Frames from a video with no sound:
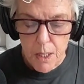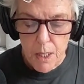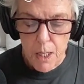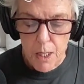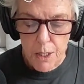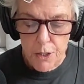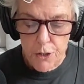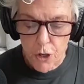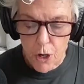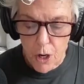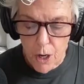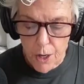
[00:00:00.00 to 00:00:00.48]

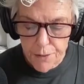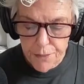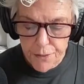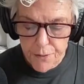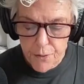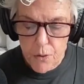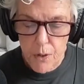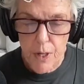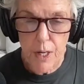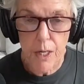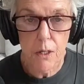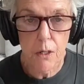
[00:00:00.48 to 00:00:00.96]
an
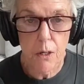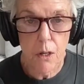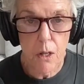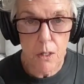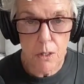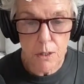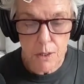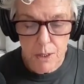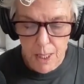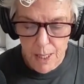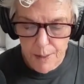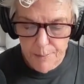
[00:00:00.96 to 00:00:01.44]
author and
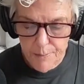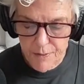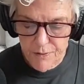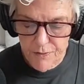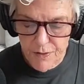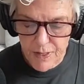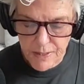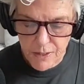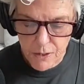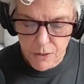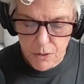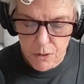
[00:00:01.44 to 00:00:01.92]
longtime
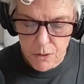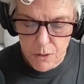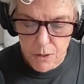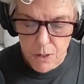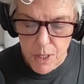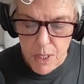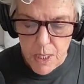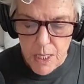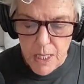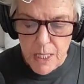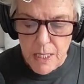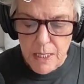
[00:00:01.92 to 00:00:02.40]
investor,
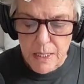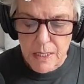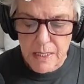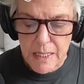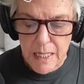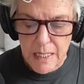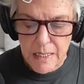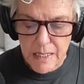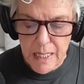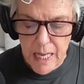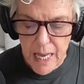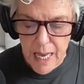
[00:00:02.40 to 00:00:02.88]

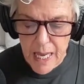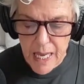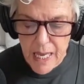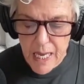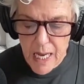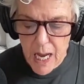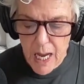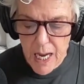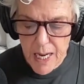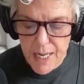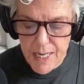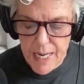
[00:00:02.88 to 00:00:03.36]
says
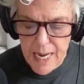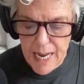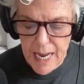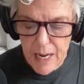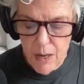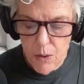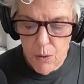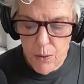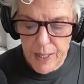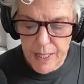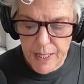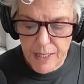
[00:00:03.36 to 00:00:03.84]
AI
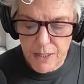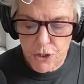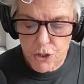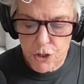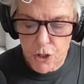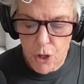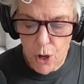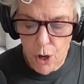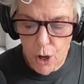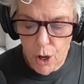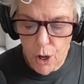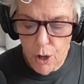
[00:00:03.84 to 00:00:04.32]
now hits
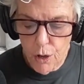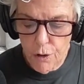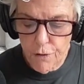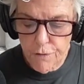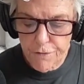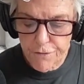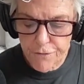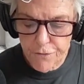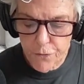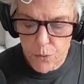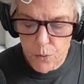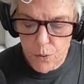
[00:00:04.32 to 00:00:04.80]
all
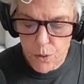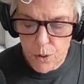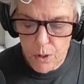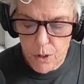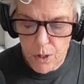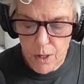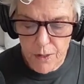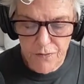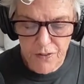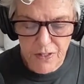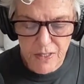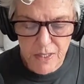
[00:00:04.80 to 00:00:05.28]
4
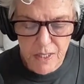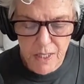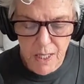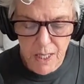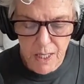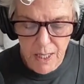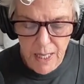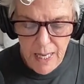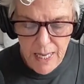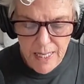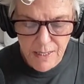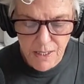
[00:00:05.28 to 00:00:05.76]
of his
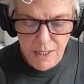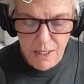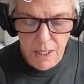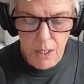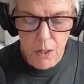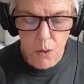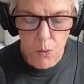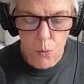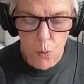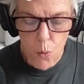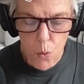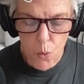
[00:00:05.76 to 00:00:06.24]

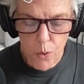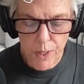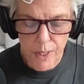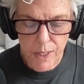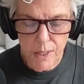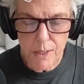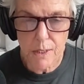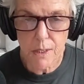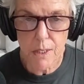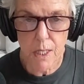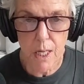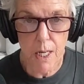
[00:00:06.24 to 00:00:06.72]
classic
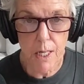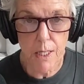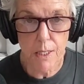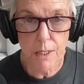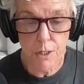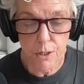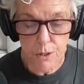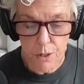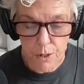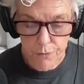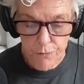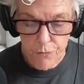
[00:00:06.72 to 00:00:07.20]
warning
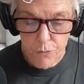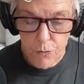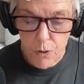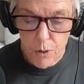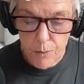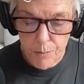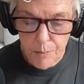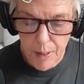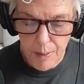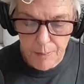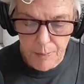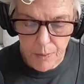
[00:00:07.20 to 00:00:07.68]
signs for a
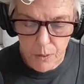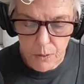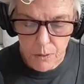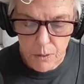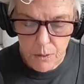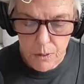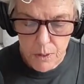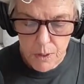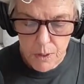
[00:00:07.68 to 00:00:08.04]
bubble,